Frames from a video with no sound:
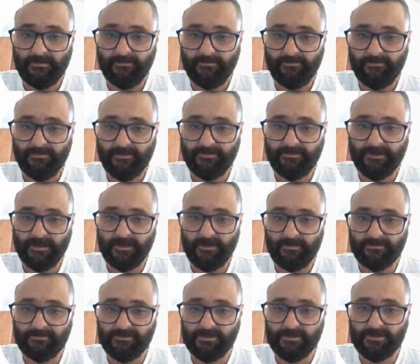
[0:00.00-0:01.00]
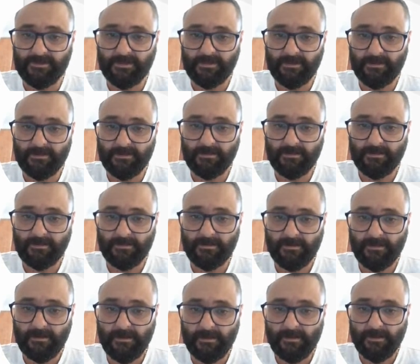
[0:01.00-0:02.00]
1500,
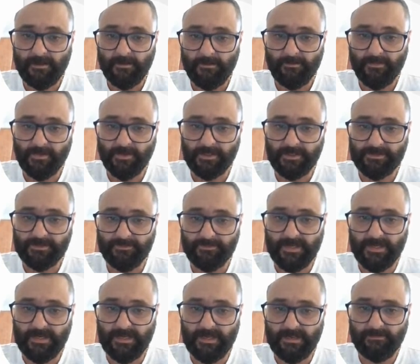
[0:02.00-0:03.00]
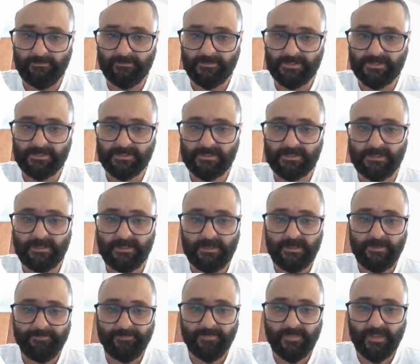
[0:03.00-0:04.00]
but it's milliamps,
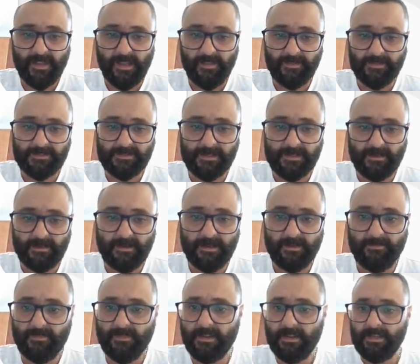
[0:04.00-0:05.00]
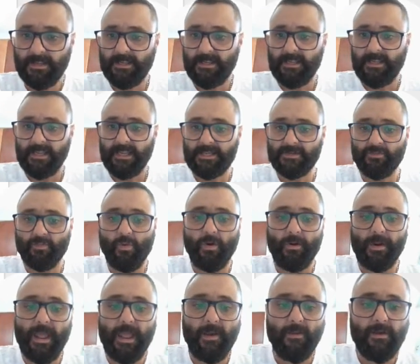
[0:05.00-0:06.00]
and the time is
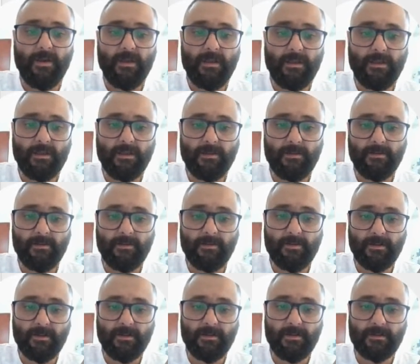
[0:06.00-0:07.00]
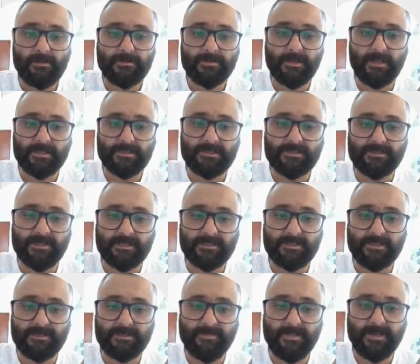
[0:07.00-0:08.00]
1 hour. So that's
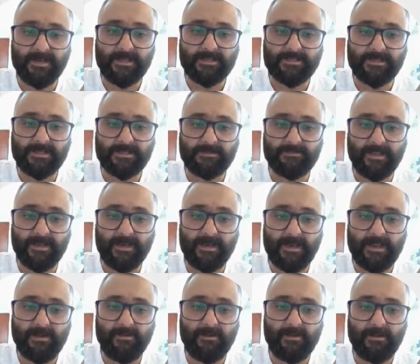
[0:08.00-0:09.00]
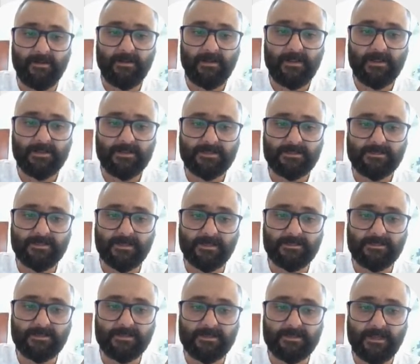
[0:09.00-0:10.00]
60 minutes in an hour,
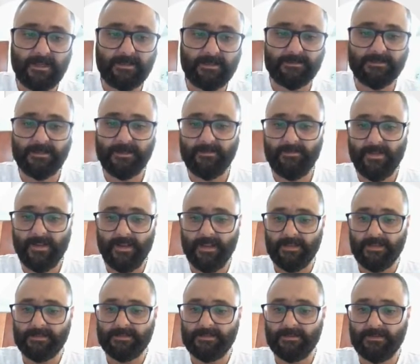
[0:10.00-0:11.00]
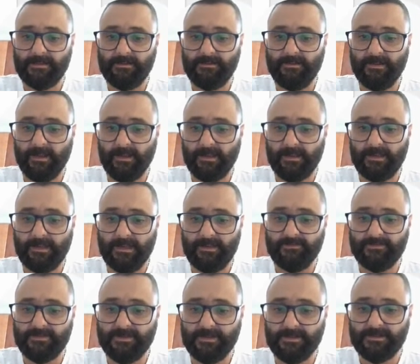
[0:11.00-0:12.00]
60 seconds in a minute. That
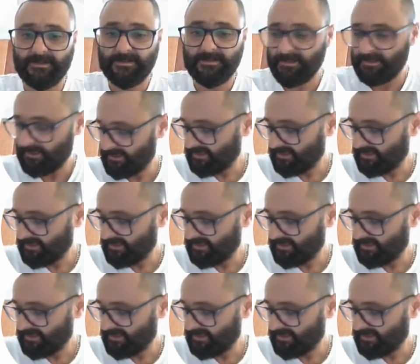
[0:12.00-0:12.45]
gives us